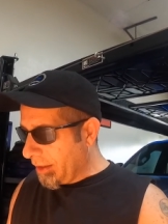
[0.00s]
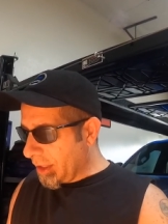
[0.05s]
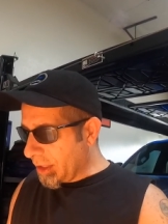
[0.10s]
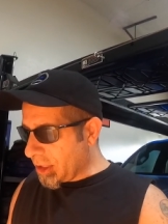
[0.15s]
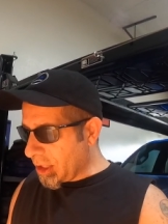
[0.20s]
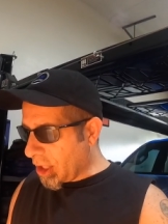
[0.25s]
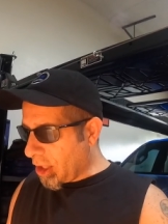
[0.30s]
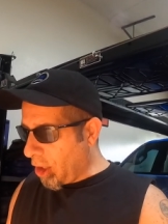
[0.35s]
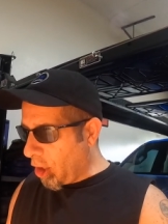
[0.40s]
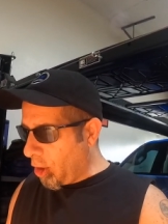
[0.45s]
The
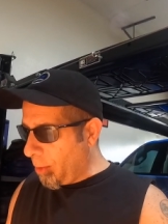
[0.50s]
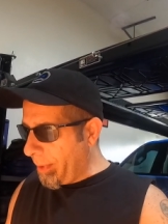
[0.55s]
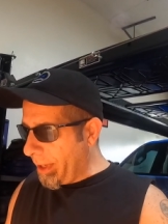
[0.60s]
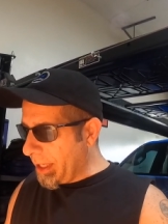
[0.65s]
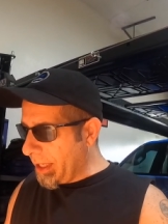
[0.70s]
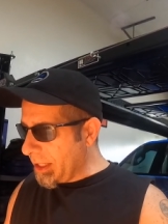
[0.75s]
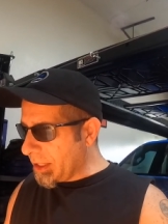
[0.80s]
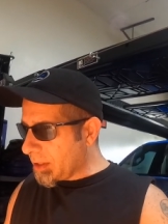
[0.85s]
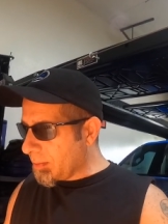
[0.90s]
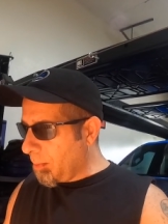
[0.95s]
Tacoma
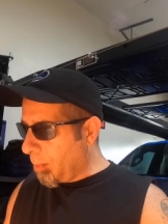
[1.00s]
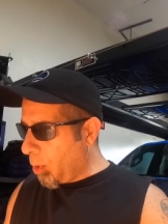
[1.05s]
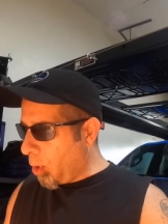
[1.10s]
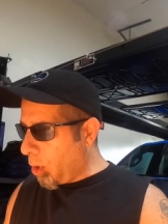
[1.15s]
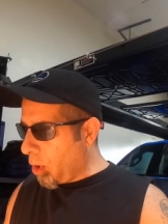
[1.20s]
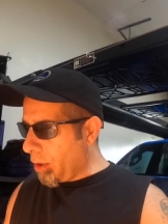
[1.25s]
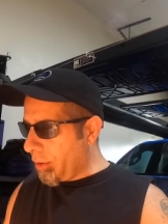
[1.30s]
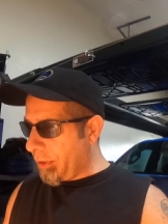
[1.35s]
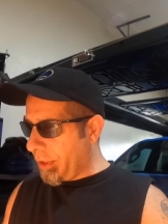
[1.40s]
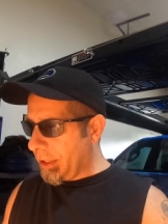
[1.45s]
is
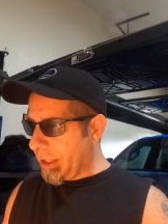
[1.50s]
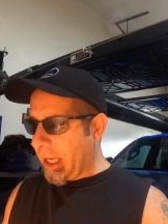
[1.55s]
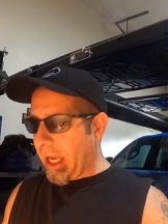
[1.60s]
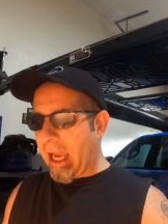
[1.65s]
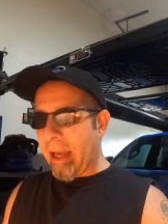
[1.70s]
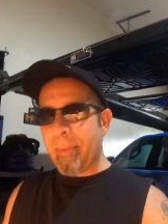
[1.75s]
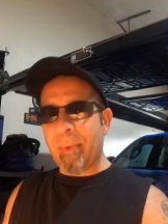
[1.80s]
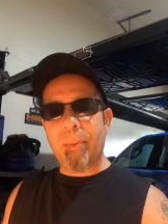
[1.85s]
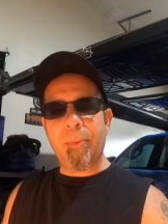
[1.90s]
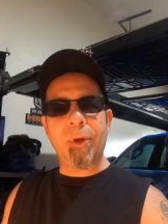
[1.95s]
more than
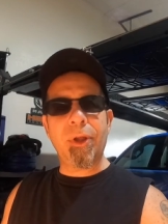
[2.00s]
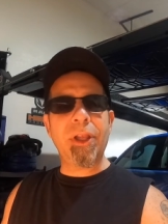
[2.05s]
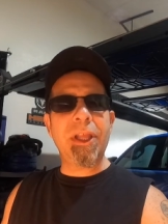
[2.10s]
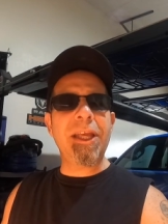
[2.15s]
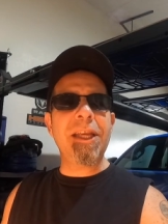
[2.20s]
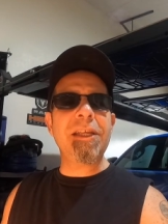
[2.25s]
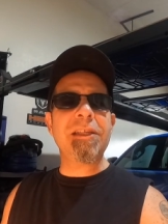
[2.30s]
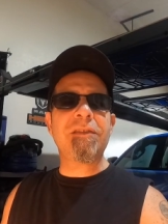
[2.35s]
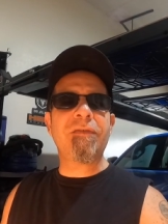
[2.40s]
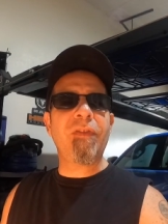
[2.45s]
capable
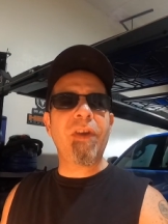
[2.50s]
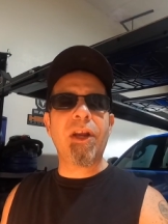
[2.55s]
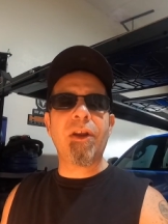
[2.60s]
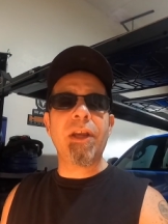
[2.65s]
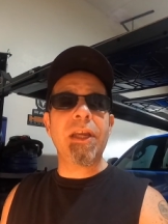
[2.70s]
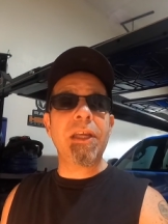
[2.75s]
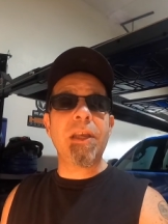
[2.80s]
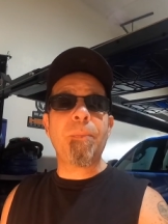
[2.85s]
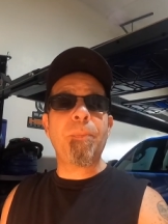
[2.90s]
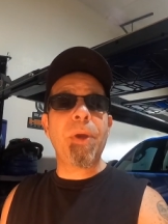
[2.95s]
and is
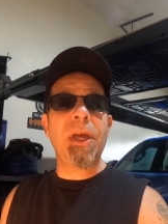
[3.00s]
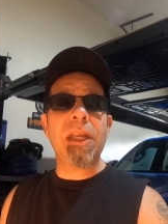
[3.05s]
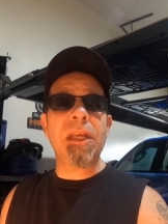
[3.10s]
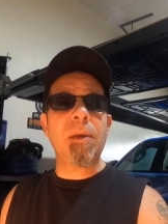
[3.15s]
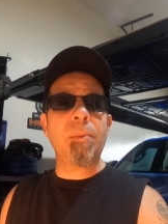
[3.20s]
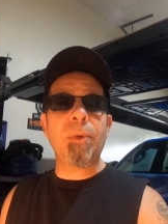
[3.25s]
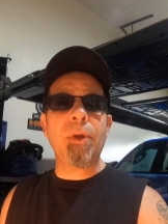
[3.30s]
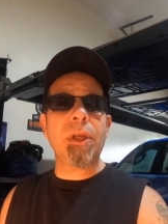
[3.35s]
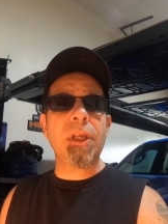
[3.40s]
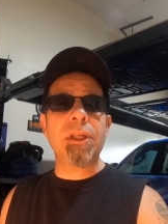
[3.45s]
very
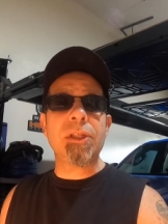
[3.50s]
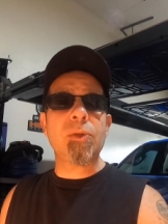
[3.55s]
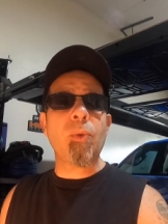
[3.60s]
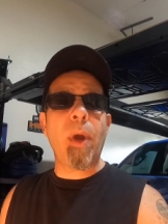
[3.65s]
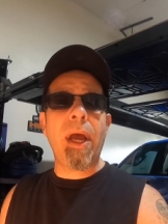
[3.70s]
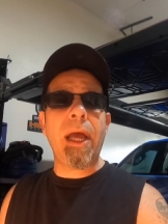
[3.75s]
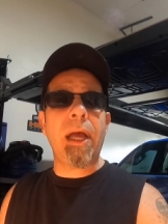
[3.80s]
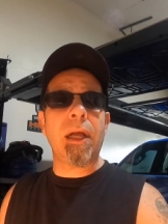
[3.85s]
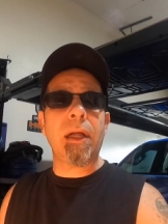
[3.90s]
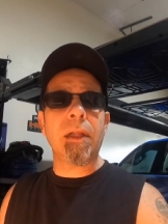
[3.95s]
dependable as
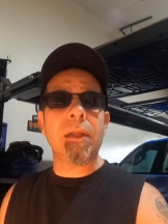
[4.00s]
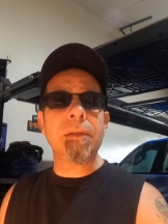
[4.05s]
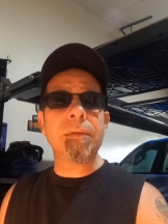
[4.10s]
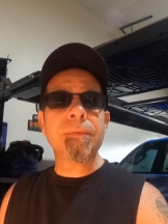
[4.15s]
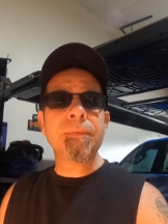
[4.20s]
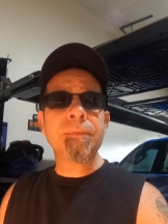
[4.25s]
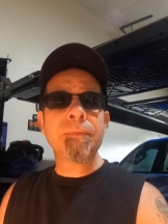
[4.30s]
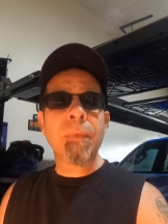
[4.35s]
well.